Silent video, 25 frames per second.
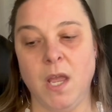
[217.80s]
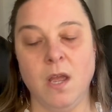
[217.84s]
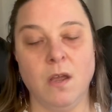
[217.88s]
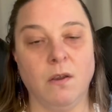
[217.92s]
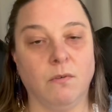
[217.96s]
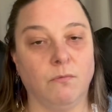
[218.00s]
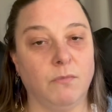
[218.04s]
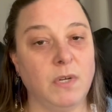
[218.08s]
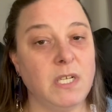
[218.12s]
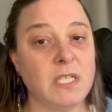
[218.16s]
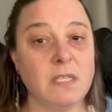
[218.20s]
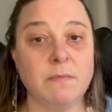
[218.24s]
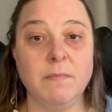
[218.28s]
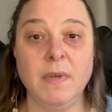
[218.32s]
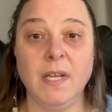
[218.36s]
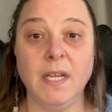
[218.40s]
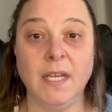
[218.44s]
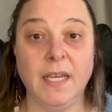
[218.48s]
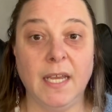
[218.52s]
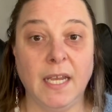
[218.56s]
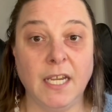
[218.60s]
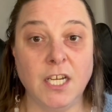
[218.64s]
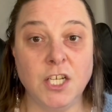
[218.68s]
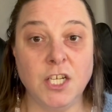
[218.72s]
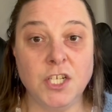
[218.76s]
Risk
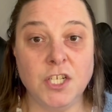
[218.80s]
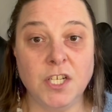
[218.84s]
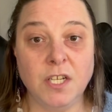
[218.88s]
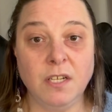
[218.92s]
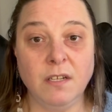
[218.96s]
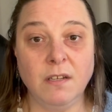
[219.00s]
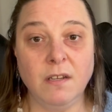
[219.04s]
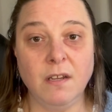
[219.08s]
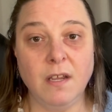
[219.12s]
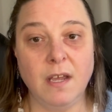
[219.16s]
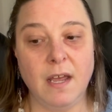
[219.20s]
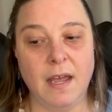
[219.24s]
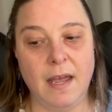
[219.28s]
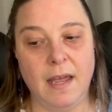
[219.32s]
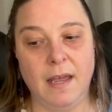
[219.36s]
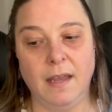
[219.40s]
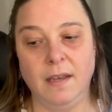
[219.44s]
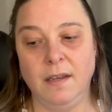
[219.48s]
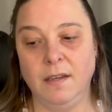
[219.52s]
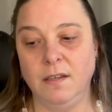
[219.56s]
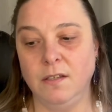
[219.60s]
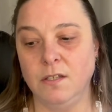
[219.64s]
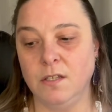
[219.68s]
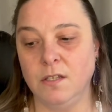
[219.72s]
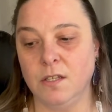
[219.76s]
mitigation
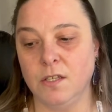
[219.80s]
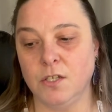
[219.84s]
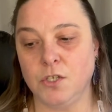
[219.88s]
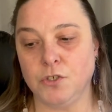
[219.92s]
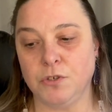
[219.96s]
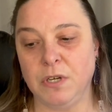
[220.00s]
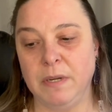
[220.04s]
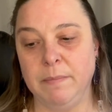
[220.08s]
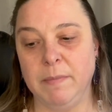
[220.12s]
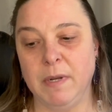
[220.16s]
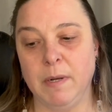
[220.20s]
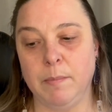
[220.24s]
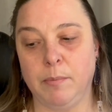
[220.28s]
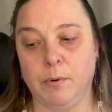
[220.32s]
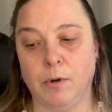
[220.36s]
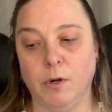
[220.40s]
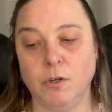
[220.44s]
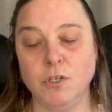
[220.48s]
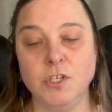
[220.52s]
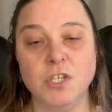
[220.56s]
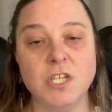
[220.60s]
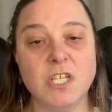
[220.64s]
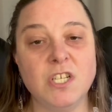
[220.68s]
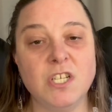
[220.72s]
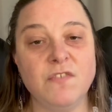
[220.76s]
and the treatment
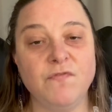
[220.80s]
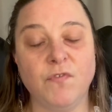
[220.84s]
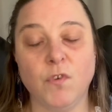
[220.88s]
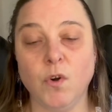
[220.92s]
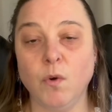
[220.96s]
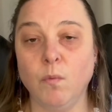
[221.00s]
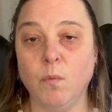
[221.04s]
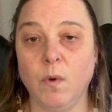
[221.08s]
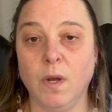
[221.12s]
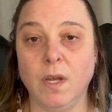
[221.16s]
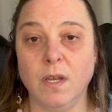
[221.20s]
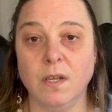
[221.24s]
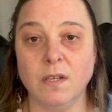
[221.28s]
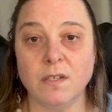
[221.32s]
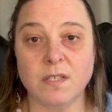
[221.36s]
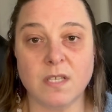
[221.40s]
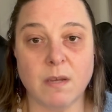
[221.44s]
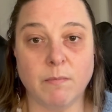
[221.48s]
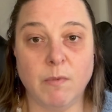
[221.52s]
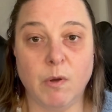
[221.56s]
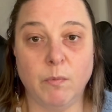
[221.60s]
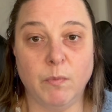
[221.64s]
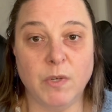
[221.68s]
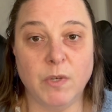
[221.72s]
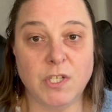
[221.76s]
approaches for
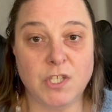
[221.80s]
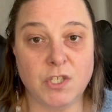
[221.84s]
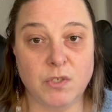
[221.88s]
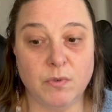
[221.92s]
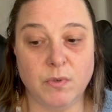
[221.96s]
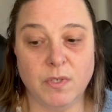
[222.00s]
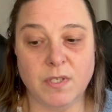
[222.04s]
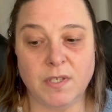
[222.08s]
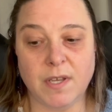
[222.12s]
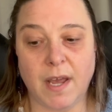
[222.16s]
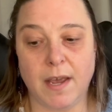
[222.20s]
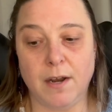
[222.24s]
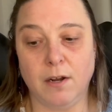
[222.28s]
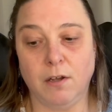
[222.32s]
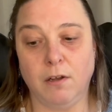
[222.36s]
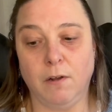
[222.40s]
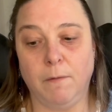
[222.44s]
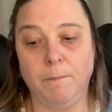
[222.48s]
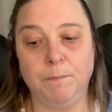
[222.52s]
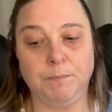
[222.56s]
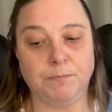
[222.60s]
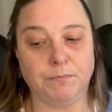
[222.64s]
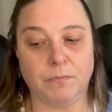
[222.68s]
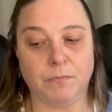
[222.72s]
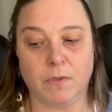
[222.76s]
someone with
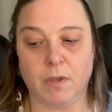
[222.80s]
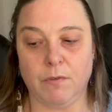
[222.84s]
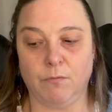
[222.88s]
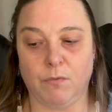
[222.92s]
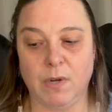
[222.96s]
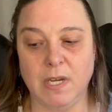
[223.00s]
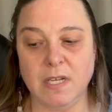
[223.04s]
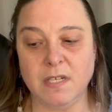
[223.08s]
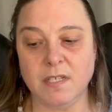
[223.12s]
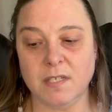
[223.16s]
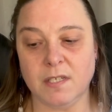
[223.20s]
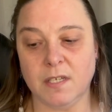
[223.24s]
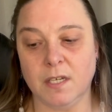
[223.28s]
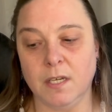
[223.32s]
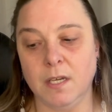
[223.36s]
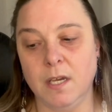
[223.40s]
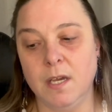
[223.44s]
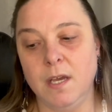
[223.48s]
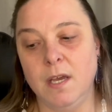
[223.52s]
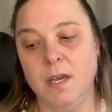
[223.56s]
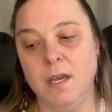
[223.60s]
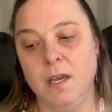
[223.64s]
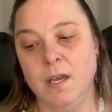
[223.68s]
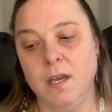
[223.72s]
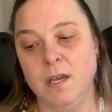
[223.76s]
suicidal risk.
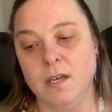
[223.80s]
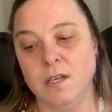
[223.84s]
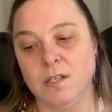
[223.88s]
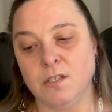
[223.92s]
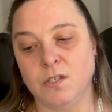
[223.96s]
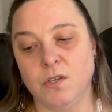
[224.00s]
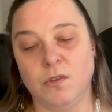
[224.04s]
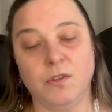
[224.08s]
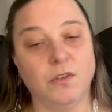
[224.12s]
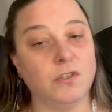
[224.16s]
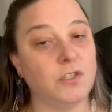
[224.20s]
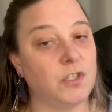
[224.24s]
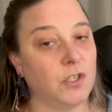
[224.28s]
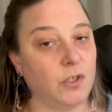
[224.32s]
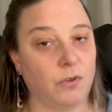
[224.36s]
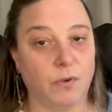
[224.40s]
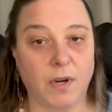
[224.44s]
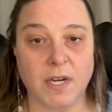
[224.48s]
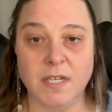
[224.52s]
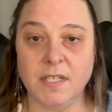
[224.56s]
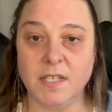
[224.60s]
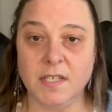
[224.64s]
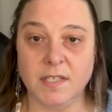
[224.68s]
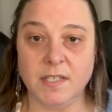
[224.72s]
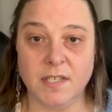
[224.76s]
So there's the
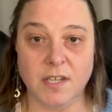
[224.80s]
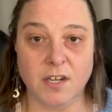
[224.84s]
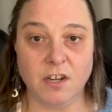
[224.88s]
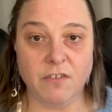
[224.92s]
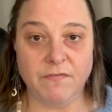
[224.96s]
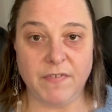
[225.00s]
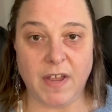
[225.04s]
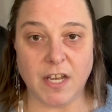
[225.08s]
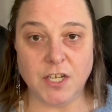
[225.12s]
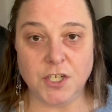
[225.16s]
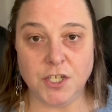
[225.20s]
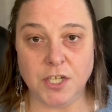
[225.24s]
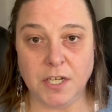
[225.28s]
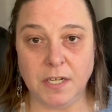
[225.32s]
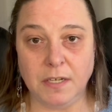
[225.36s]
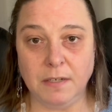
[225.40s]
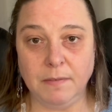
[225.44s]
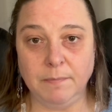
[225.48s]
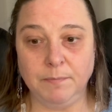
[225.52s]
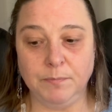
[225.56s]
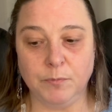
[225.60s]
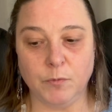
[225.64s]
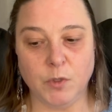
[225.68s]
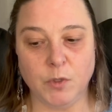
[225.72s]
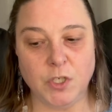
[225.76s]
crisis
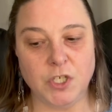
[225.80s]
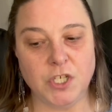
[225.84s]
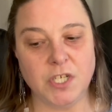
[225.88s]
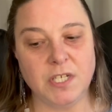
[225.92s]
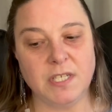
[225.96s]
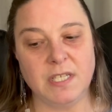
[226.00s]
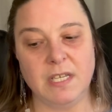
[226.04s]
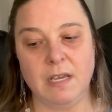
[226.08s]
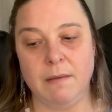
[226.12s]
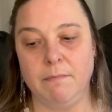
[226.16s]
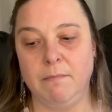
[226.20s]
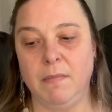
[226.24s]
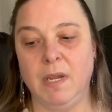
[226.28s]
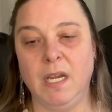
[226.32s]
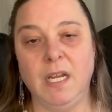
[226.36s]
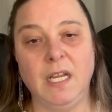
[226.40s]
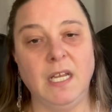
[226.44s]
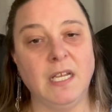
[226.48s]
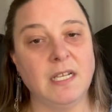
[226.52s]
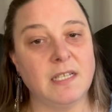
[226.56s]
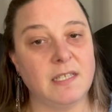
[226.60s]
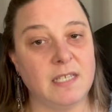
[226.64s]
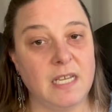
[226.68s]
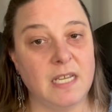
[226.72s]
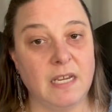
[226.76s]
intervention, which is the
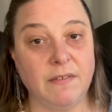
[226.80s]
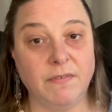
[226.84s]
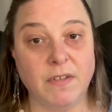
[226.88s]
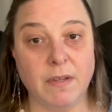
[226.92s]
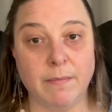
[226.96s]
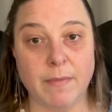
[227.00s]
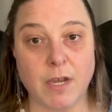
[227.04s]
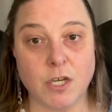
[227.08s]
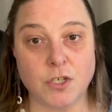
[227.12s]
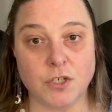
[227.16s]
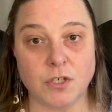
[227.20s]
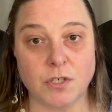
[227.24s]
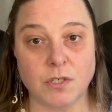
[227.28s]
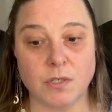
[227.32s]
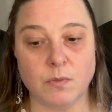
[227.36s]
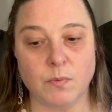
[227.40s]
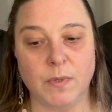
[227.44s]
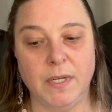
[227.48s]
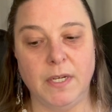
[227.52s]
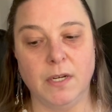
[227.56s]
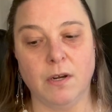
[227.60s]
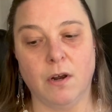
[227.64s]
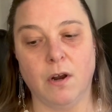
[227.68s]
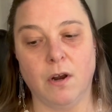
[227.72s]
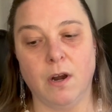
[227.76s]
immediate safety measures.
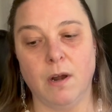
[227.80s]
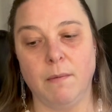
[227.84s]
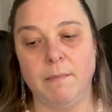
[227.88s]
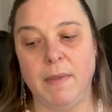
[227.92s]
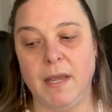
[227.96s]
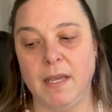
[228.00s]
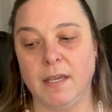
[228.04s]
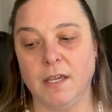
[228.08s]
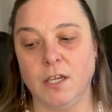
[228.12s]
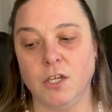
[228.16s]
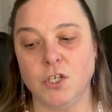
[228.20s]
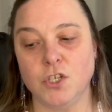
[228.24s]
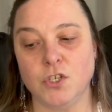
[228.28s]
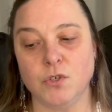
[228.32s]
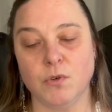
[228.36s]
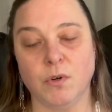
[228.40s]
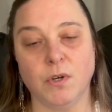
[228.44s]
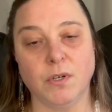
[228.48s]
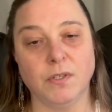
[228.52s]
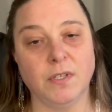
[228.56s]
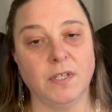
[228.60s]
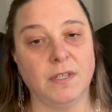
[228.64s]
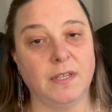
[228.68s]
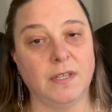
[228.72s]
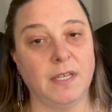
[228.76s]
We are making
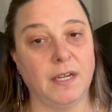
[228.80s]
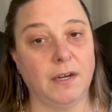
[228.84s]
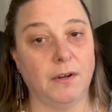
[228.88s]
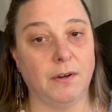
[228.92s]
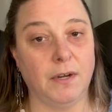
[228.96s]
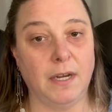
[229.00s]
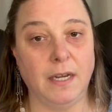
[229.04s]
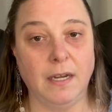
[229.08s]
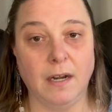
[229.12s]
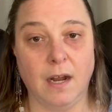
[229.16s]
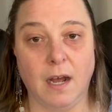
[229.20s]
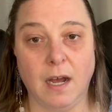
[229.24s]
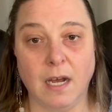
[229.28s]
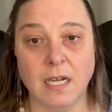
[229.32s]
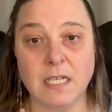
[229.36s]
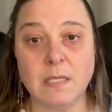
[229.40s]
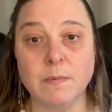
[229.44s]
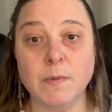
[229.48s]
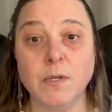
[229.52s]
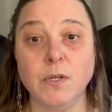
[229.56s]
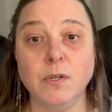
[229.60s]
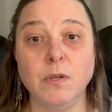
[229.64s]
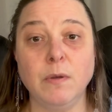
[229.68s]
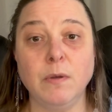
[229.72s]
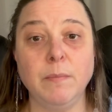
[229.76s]
sure that they are in a
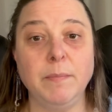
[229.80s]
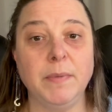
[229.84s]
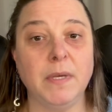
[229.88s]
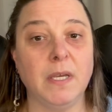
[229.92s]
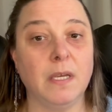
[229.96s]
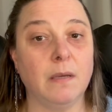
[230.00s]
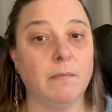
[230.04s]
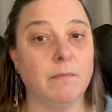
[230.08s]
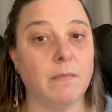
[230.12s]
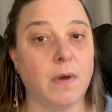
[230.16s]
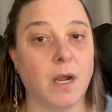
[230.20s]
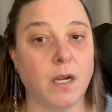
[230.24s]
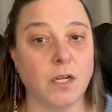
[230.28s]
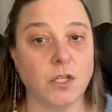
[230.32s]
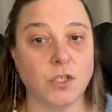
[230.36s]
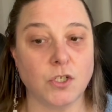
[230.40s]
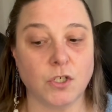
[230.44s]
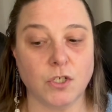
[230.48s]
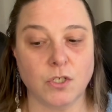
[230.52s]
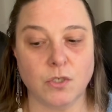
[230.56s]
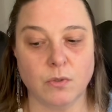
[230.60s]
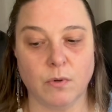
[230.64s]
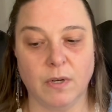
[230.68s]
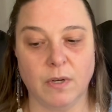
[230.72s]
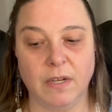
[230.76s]
hospital being
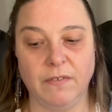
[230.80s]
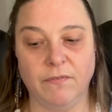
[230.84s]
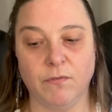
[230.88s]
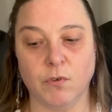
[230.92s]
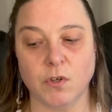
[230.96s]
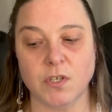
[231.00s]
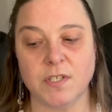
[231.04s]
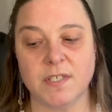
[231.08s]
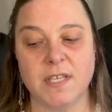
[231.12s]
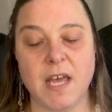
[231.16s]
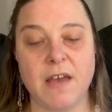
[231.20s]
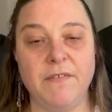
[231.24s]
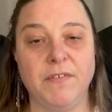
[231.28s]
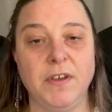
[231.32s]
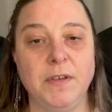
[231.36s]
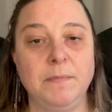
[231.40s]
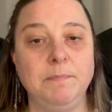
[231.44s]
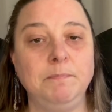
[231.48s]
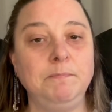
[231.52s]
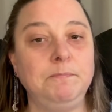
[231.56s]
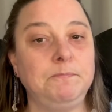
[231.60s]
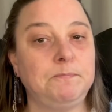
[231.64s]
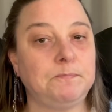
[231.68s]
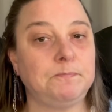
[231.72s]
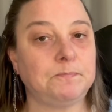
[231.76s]
monitored
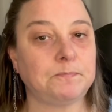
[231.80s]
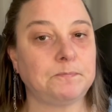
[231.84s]
24/7.